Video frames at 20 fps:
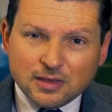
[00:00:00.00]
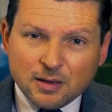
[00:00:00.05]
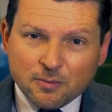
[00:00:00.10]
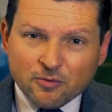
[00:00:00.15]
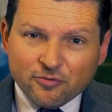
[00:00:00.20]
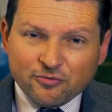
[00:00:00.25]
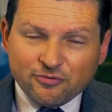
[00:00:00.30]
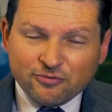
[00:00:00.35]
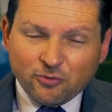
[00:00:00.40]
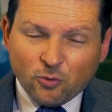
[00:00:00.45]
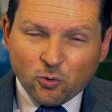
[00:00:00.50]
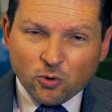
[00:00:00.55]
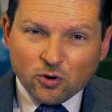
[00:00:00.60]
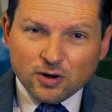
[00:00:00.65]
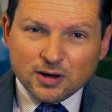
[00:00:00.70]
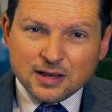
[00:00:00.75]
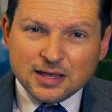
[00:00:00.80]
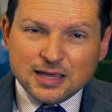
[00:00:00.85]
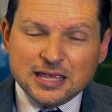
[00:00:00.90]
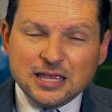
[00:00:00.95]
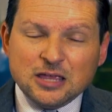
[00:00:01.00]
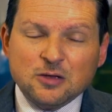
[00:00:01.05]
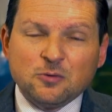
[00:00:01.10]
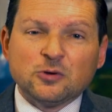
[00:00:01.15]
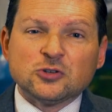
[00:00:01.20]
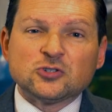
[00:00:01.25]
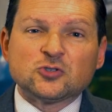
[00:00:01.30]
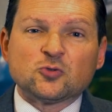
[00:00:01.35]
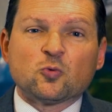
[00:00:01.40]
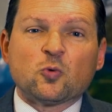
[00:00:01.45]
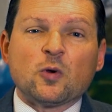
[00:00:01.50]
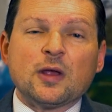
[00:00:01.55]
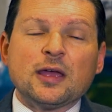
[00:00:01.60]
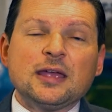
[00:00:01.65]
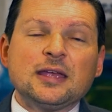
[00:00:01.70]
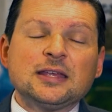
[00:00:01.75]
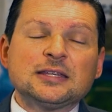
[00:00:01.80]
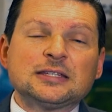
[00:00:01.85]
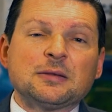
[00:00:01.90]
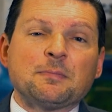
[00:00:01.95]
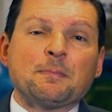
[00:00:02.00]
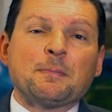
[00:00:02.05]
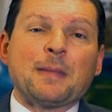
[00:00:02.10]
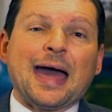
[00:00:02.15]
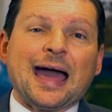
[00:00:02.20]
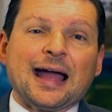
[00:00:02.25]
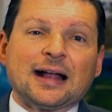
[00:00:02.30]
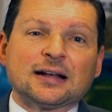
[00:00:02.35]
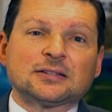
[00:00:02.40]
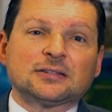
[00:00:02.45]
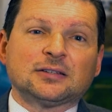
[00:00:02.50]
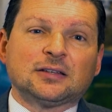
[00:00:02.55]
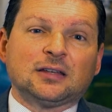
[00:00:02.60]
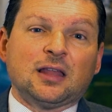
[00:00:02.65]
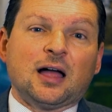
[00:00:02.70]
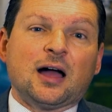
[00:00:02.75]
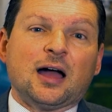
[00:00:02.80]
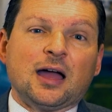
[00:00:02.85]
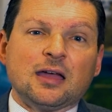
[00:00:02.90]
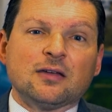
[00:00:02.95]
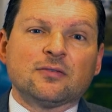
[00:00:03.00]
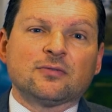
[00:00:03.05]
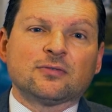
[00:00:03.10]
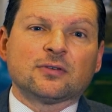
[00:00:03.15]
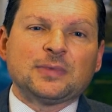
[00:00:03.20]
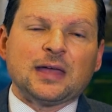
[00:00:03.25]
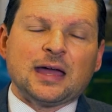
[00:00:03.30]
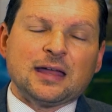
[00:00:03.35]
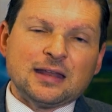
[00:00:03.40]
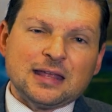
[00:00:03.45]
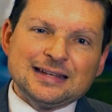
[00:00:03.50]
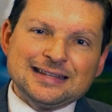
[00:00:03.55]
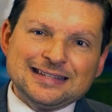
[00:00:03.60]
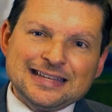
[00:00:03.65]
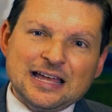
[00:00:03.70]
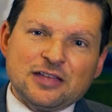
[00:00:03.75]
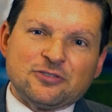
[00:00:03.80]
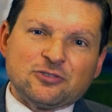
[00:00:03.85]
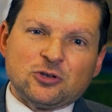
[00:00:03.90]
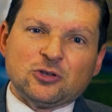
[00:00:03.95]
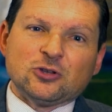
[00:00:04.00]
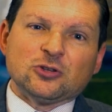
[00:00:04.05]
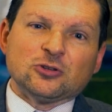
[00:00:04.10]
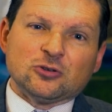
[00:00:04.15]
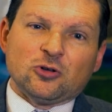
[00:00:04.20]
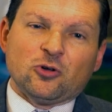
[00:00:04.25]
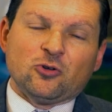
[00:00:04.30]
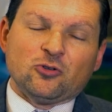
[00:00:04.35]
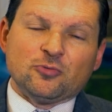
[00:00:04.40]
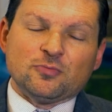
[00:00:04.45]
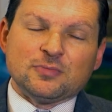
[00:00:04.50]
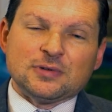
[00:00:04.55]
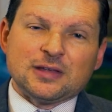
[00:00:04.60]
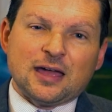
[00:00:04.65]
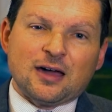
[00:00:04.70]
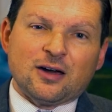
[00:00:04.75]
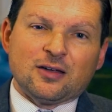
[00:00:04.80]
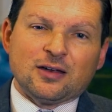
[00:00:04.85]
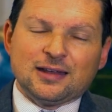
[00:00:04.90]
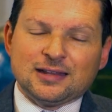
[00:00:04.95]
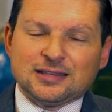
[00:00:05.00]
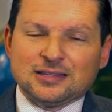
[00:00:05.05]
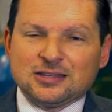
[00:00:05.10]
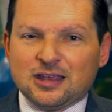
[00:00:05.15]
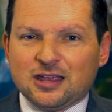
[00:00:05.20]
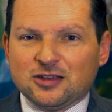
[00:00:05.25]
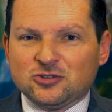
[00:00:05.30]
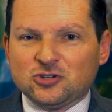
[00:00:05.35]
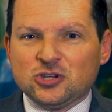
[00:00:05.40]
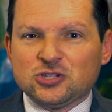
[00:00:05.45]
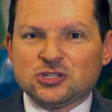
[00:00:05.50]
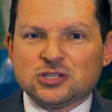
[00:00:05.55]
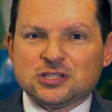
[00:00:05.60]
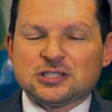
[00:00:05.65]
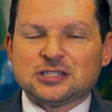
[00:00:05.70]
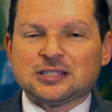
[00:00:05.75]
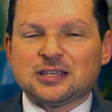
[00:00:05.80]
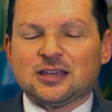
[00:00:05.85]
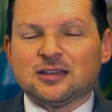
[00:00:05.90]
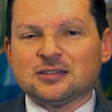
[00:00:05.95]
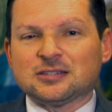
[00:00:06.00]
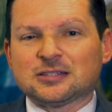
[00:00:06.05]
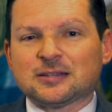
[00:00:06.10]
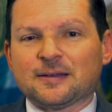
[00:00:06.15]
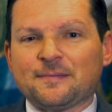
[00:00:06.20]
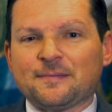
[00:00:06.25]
number 4, he was raised back to life, that death couldn't hold him down. And Jesus says